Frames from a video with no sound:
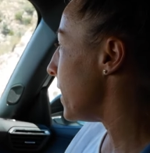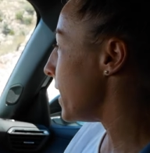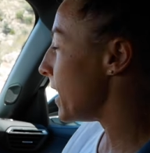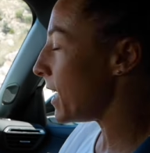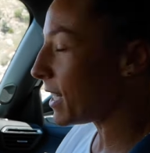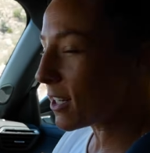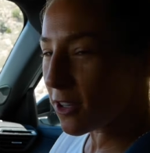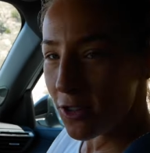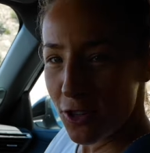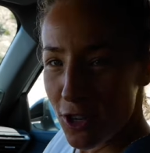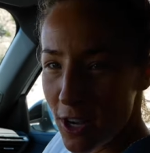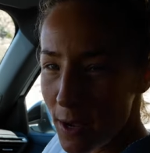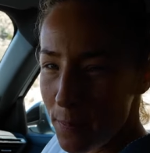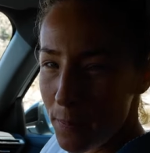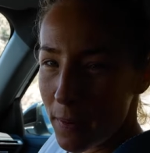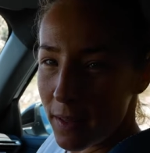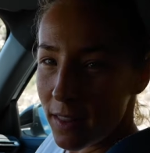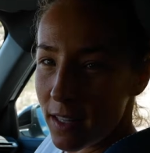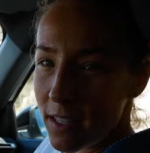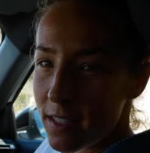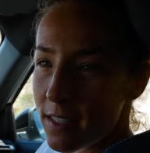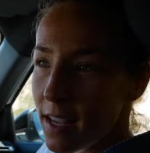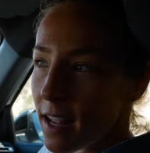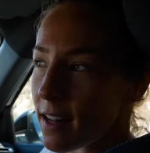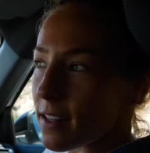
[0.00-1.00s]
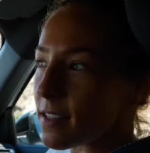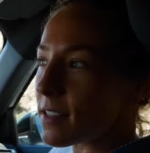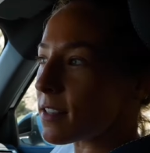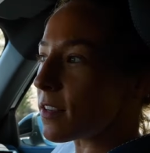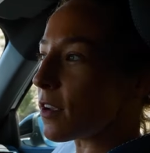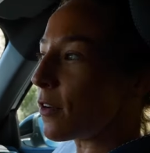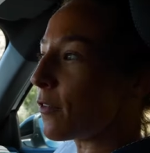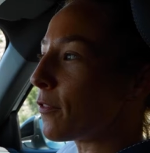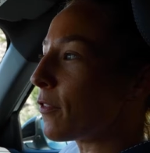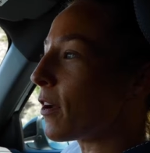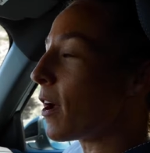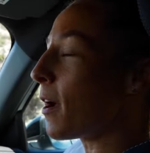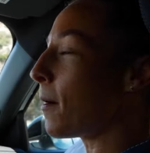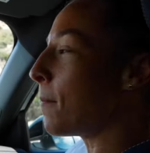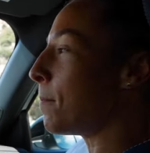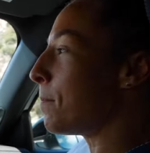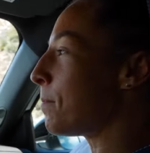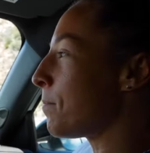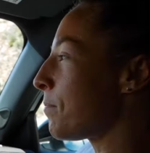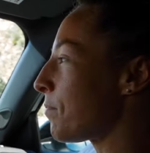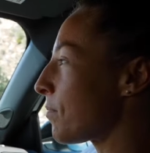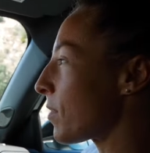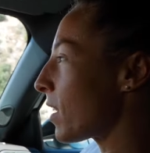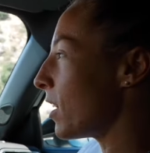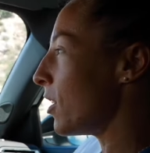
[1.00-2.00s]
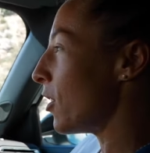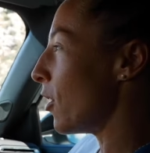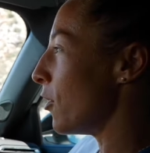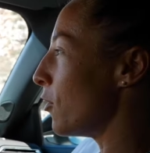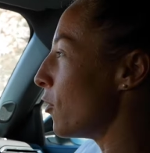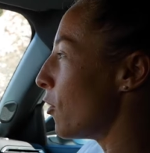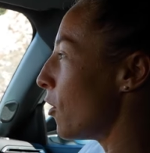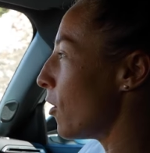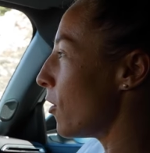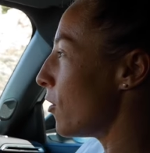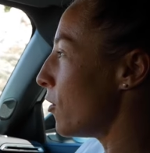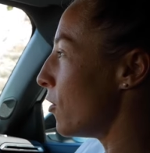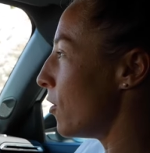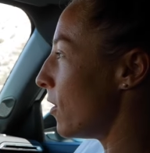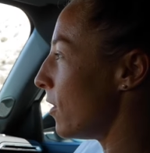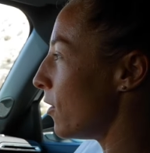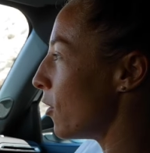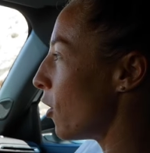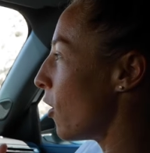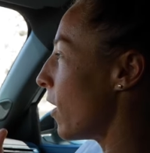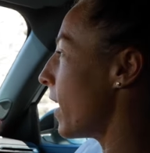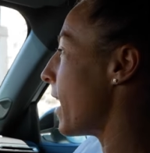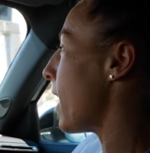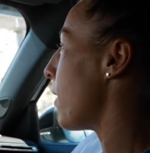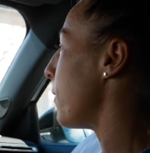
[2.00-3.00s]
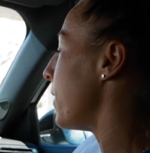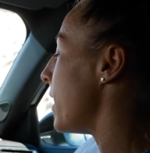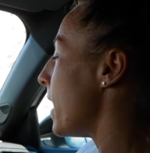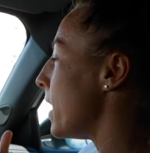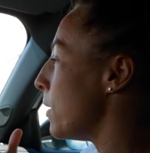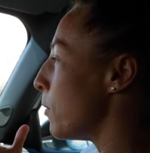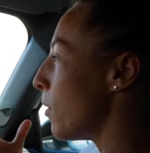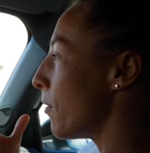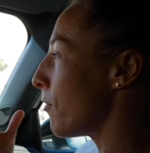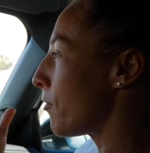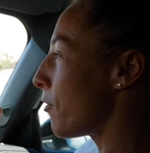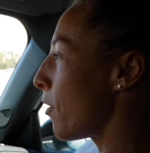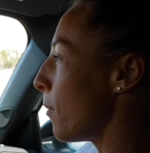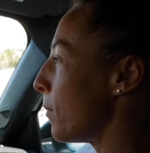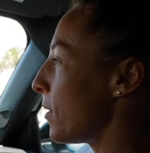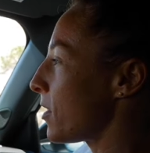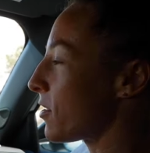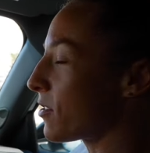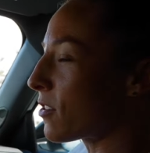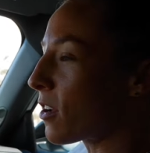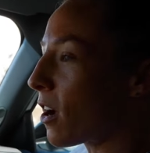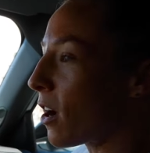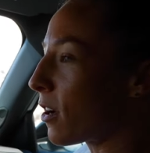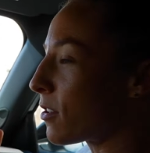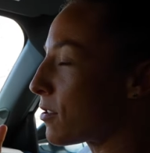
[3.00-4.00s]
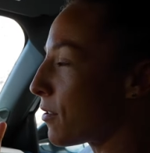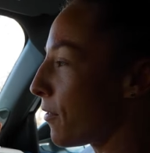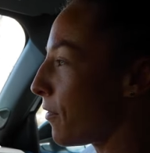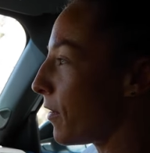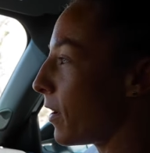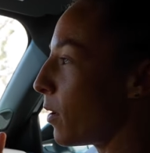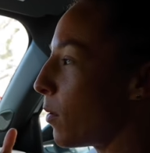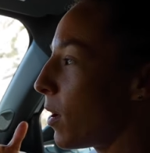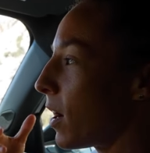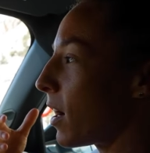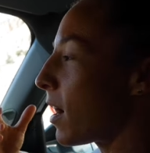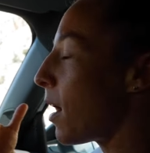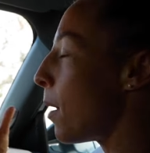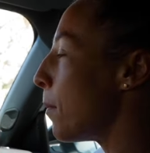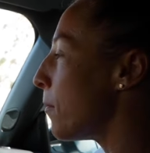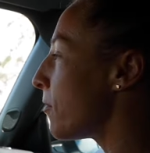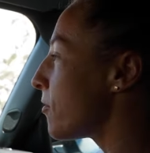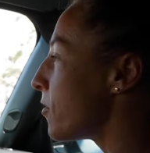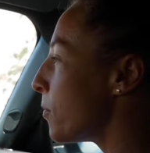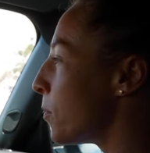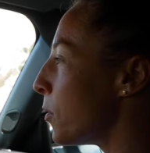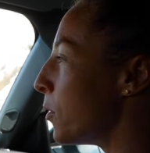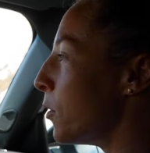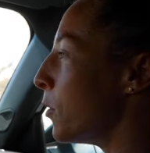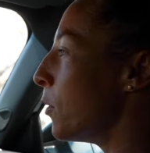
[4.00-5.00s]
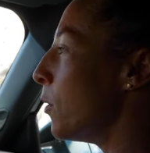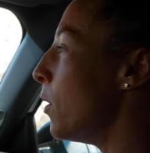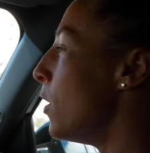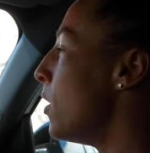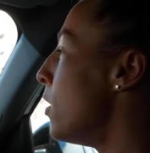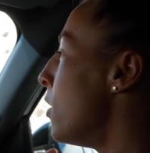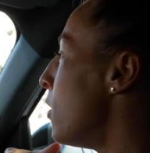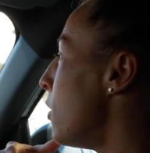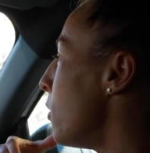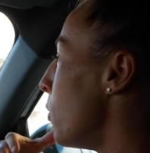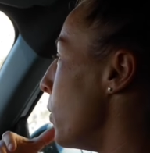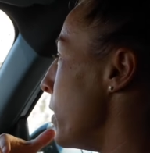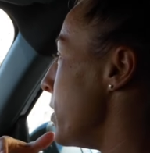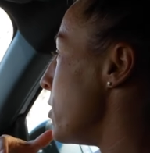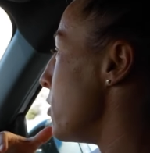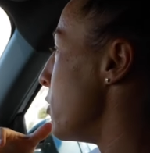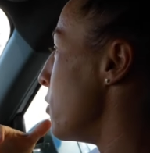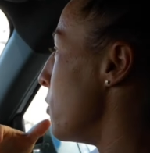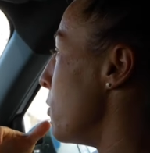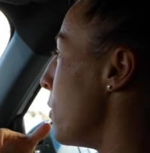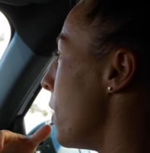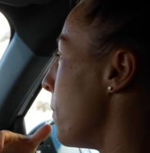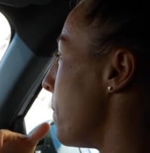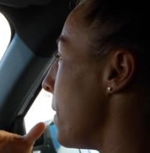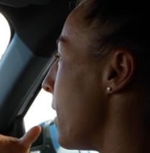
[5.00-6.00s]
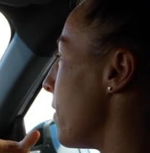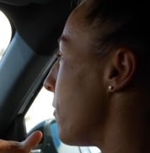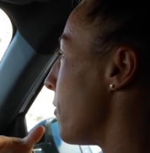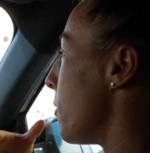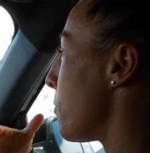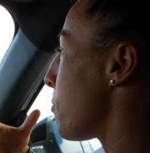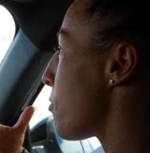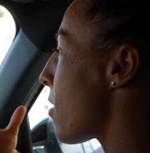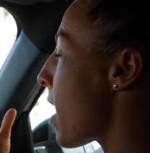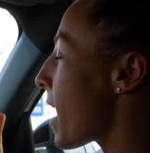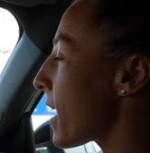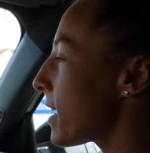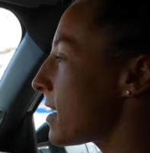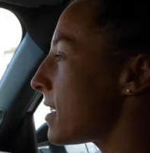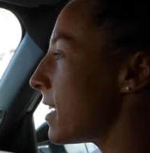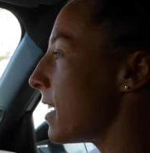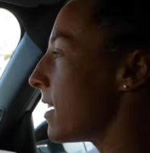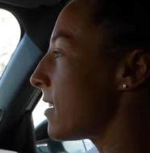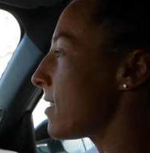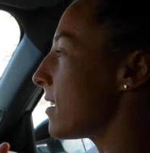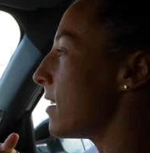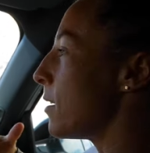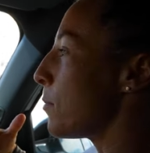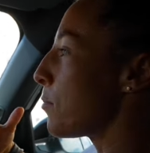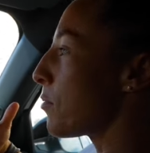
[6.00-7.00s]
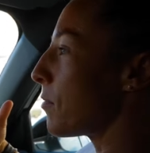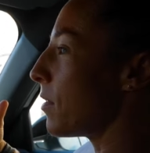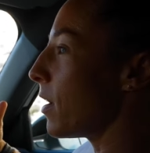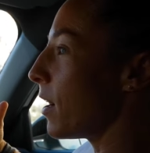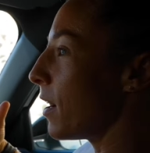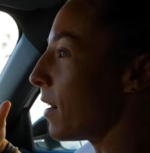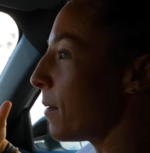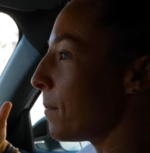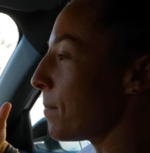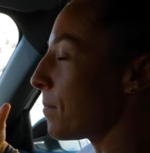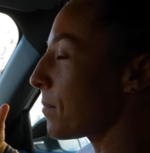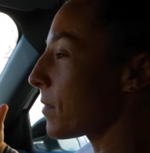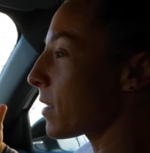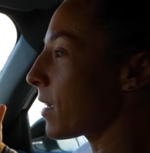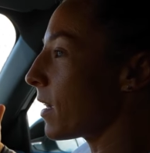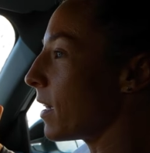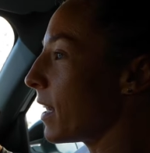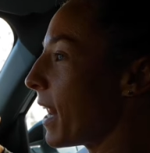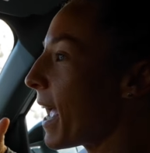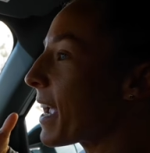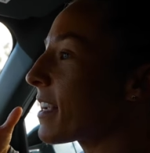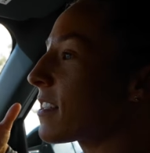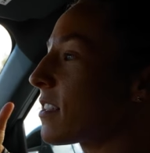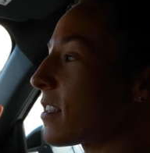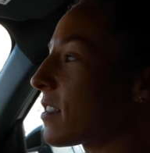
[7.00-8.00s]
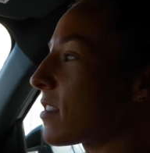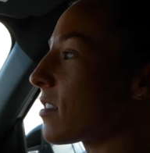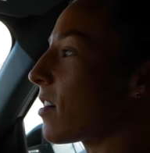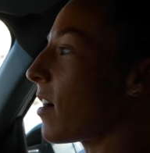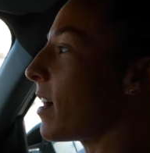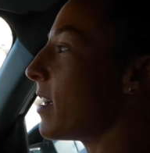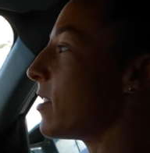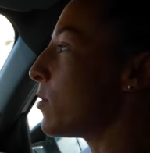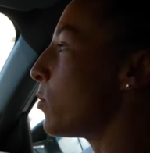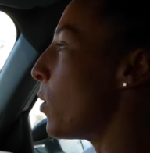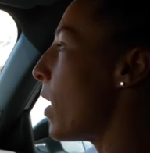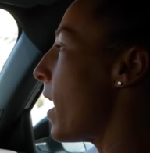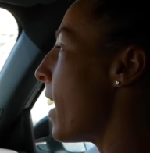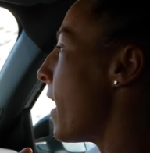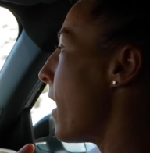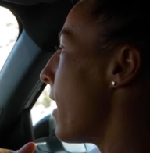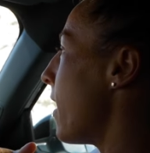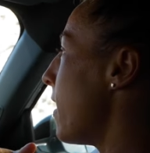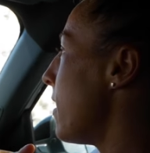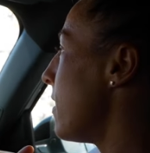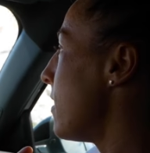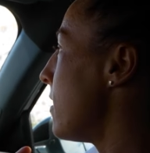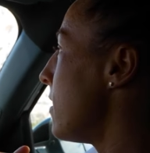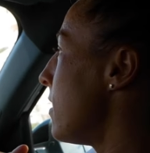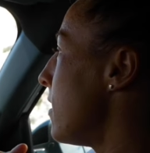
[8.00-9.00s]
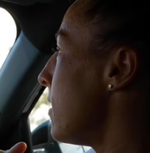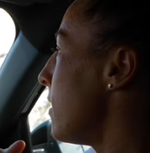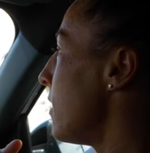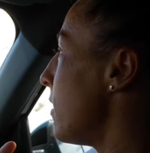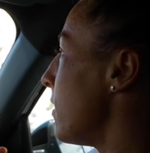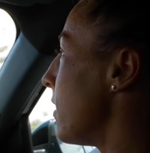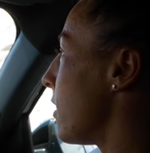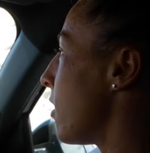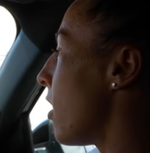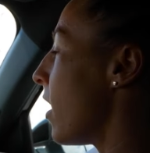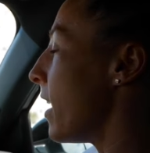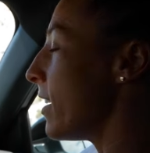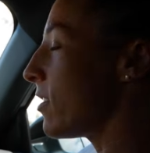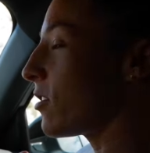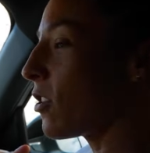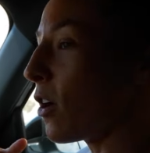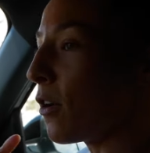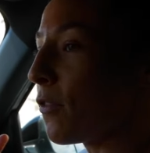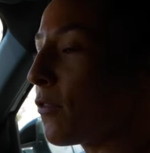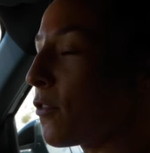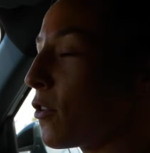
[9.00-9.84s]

leadership in the sense of not allowing anyone from the start to feel uncomfortable. We do a bit of a practice and an exercise where the guys go